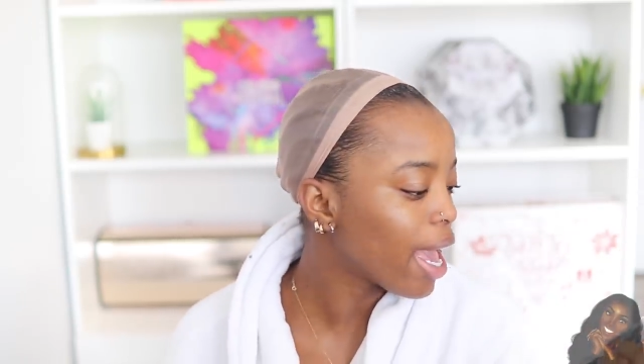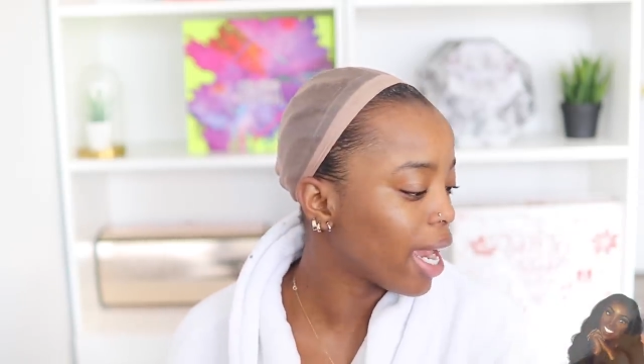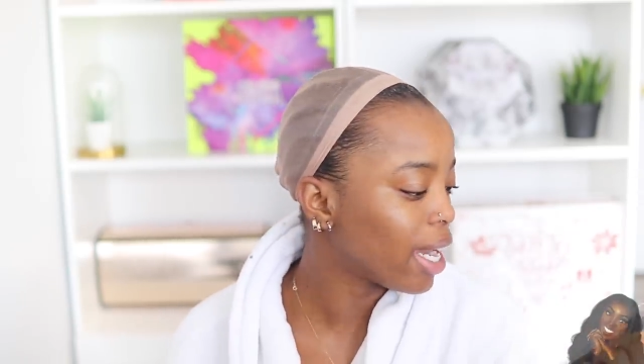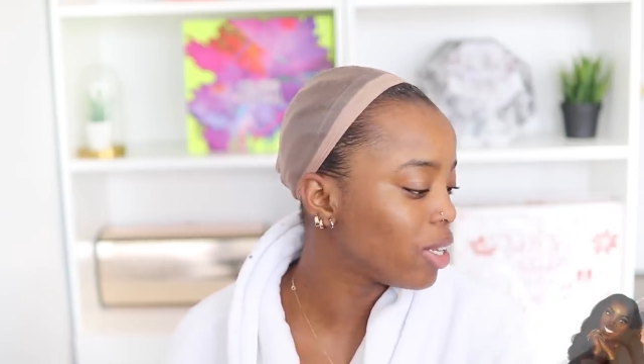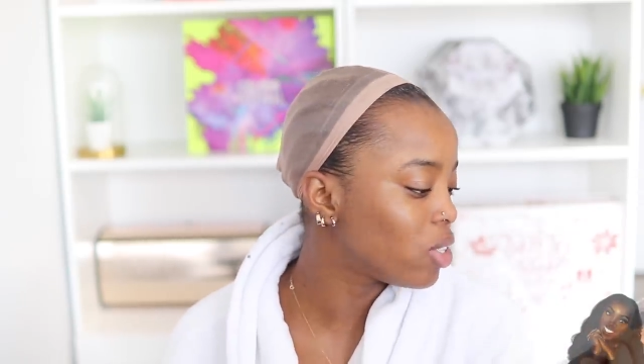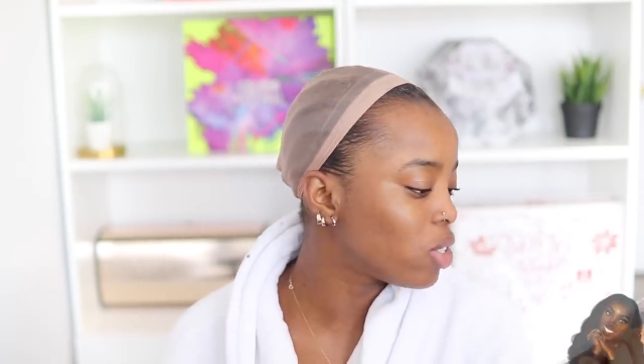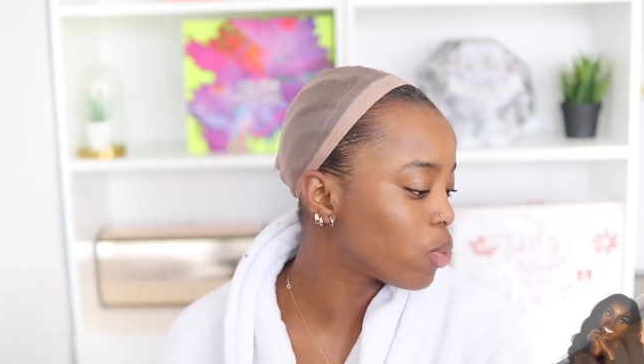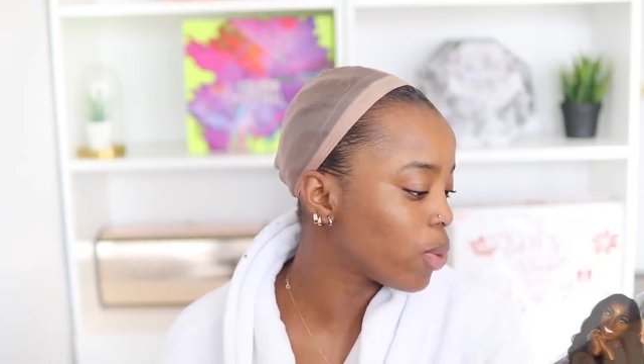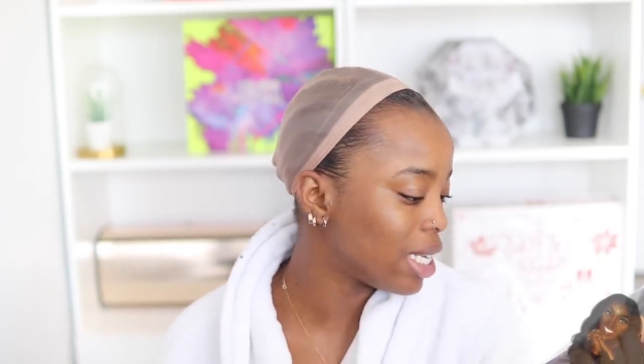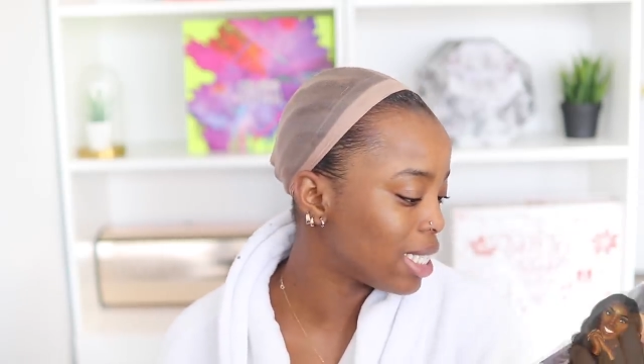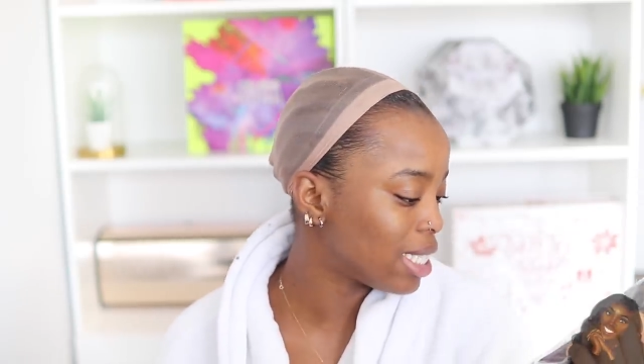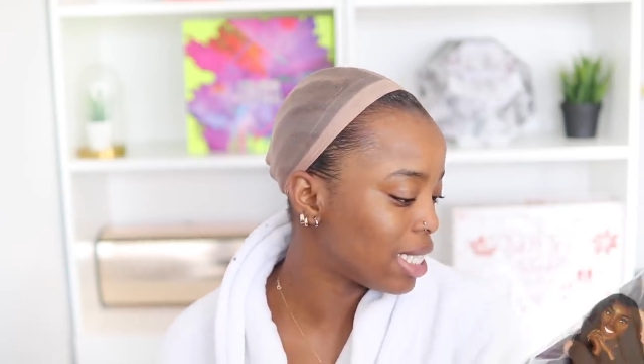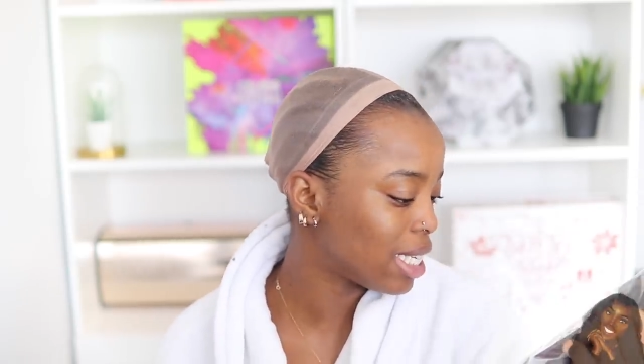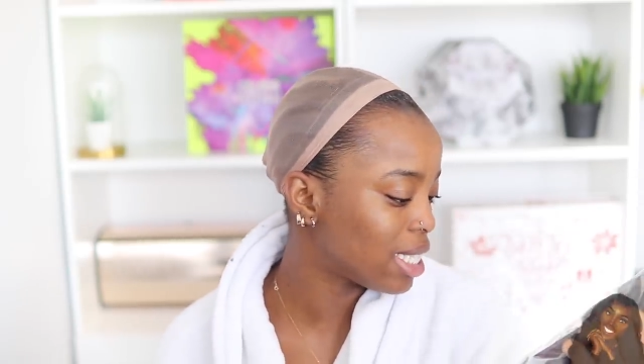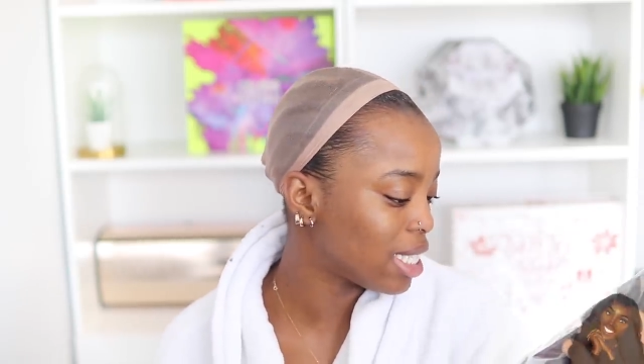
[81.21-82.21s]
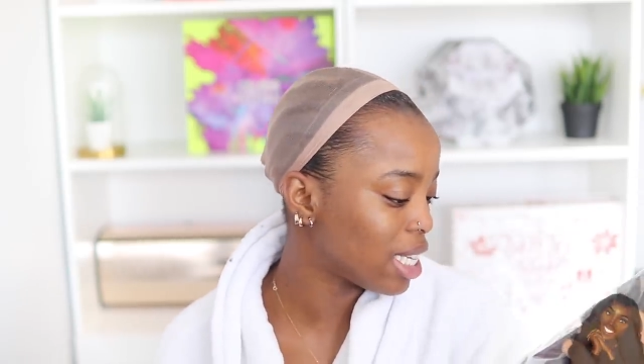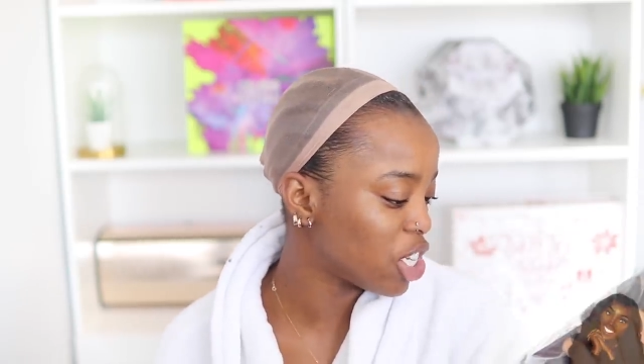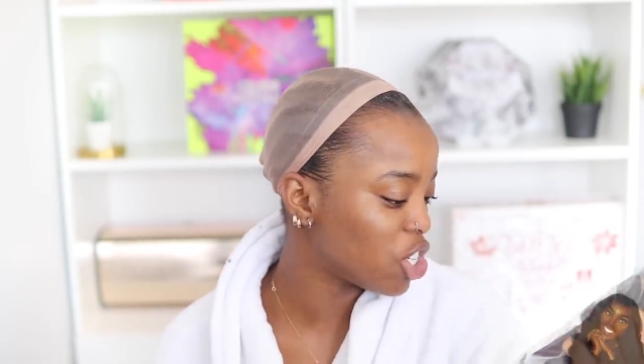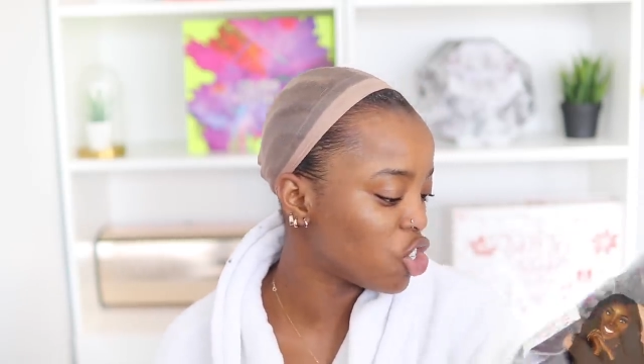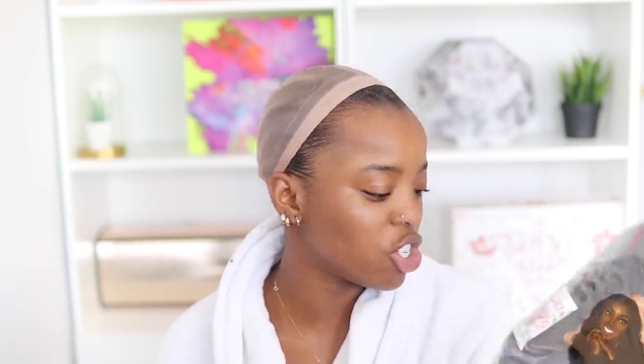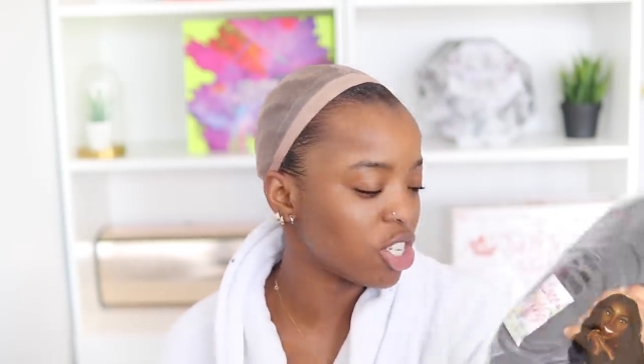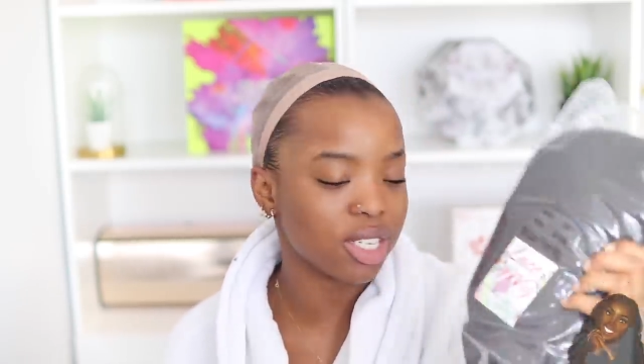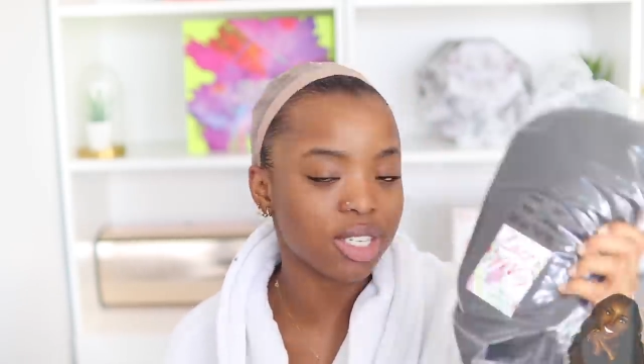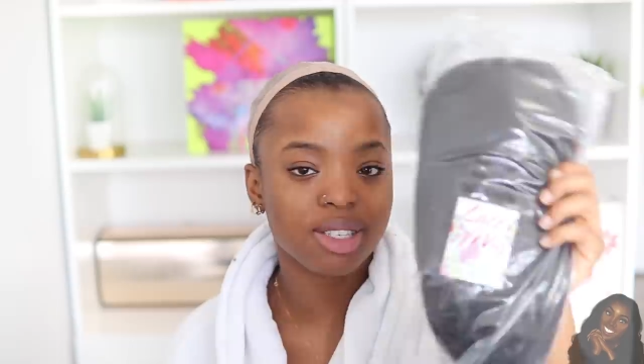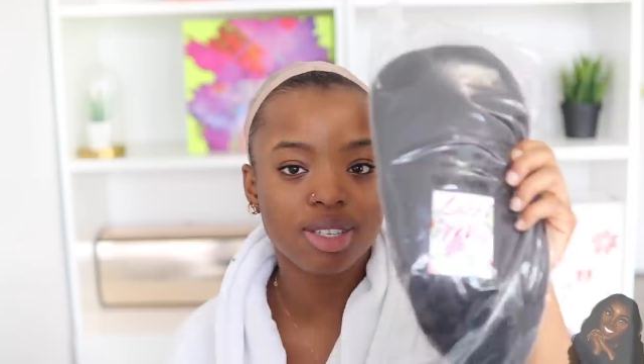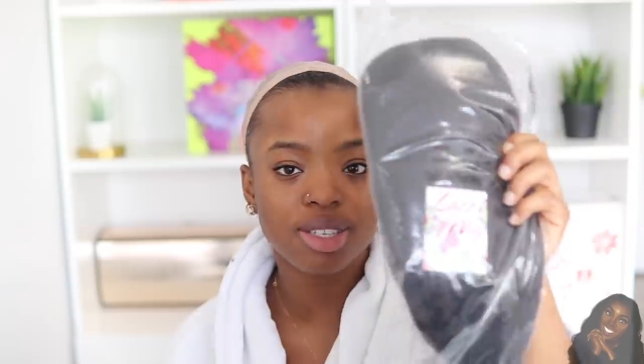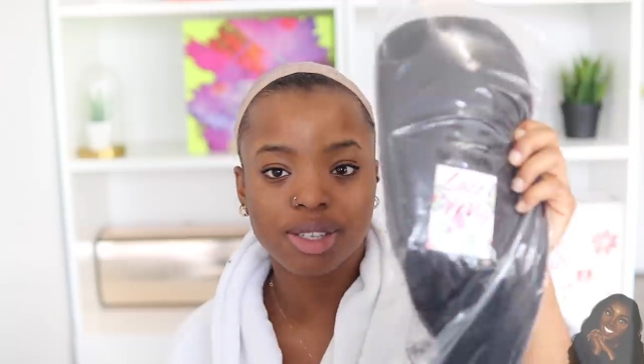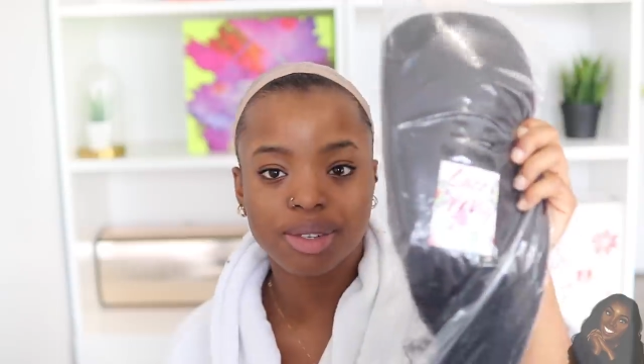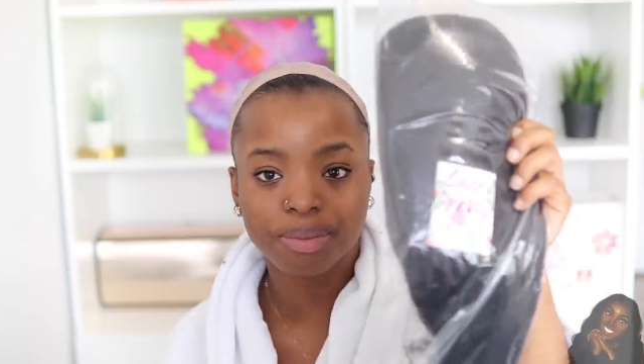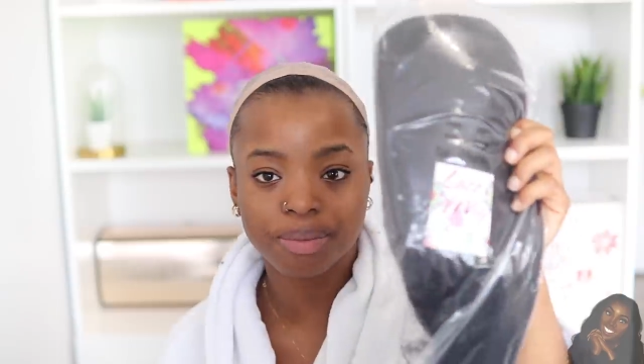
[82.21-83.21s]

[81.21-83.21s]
and it's 26 inches.